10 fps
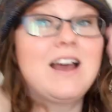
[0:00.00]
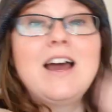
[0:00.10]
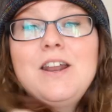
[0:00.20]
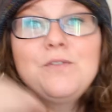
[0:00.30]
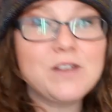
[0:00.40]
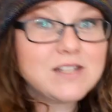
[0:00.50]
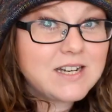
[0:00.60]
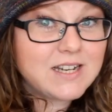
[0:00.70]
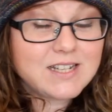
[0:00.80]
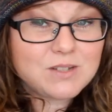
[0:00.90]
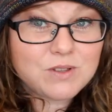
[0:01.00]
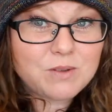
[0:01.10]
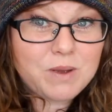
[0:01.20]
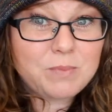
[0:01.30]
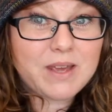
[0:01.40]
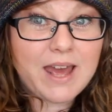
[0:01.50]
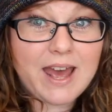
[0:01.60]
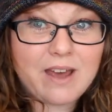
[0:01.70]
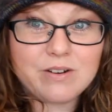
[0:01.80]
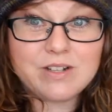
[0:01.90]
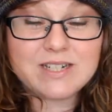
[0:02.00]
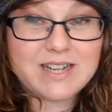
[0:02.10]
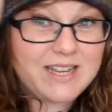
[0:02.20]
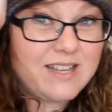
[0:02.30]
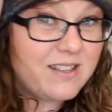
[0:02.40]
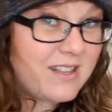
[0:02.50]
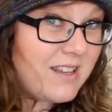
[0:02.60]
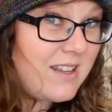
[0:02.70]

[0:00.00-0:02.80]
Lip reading: And it fits nice with all my big hair underneath.